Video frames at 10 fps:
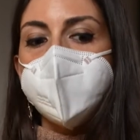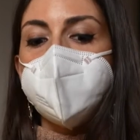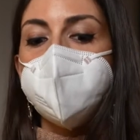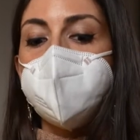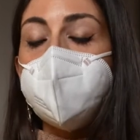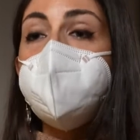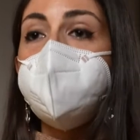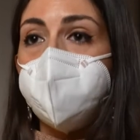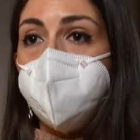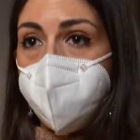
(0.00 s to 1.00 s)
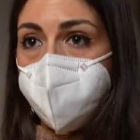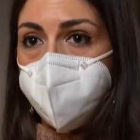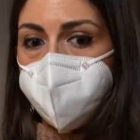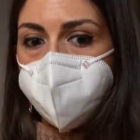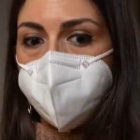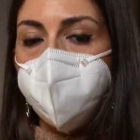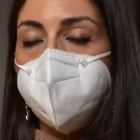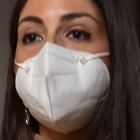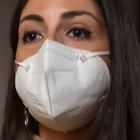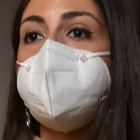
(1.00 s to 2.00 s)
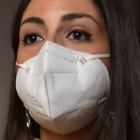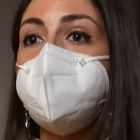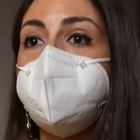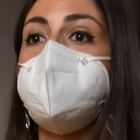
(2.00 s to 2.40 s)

NfL levels were higher in